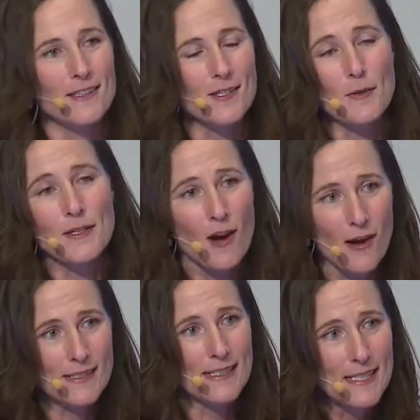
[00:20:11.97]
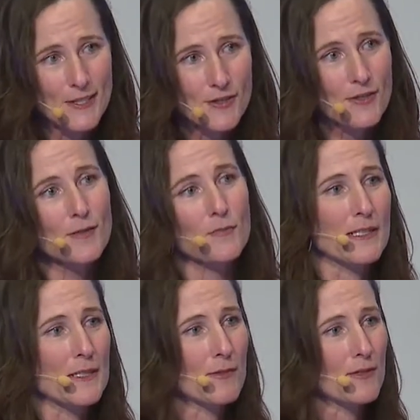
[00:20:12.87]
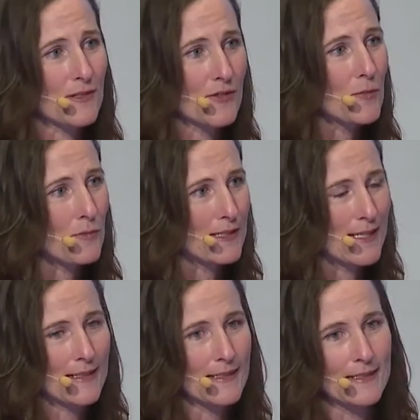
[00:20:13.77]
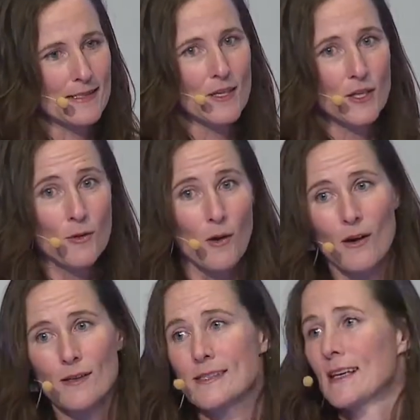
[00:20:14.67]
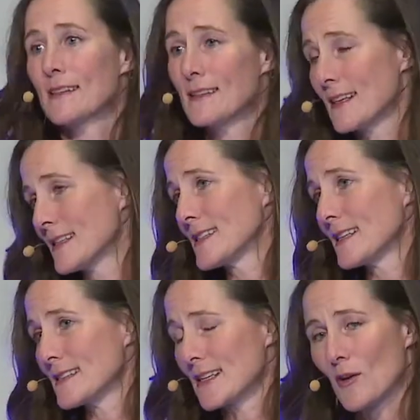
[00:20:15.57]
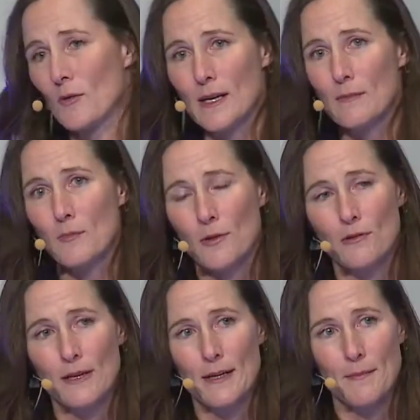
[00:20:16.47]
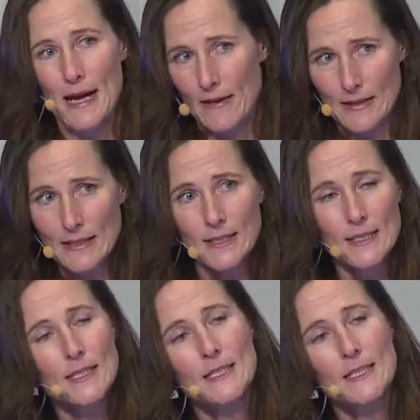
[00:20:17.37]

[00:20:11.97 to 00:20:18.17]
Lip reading: And so we talked to teachers, principals, and superintendents who all said that they'd seen this incredible program, AVID,